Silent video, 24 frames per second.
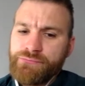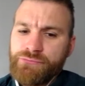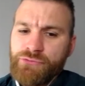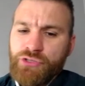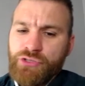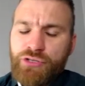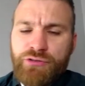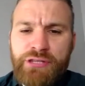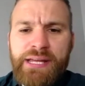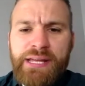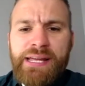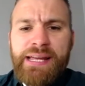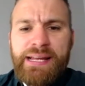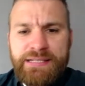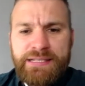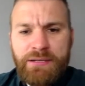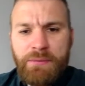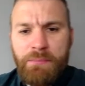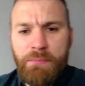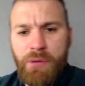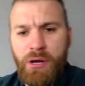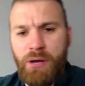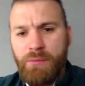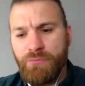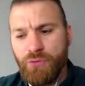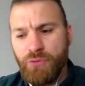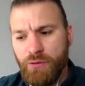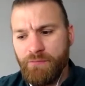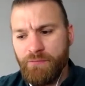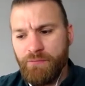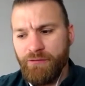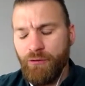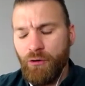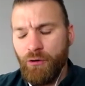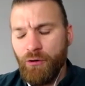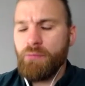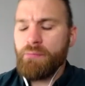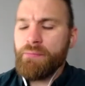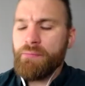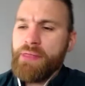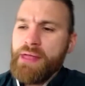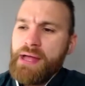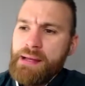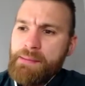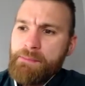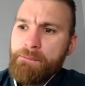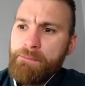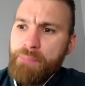Do you think as a mum you form
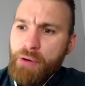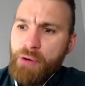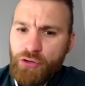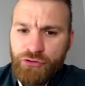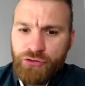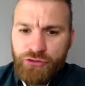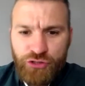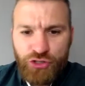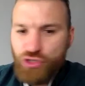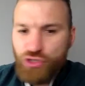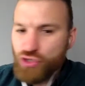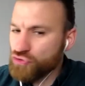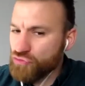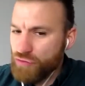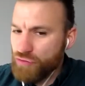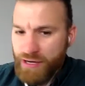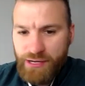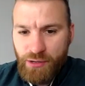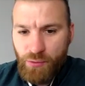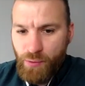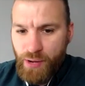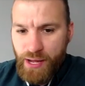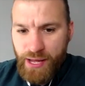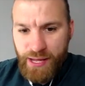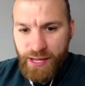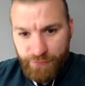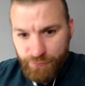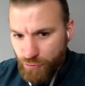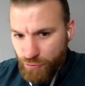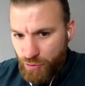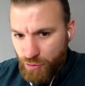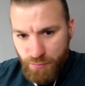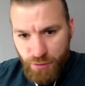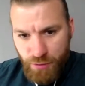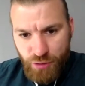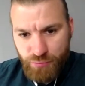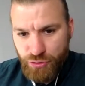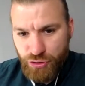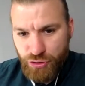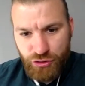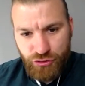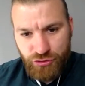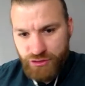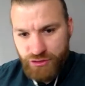that bond straight away from the moment?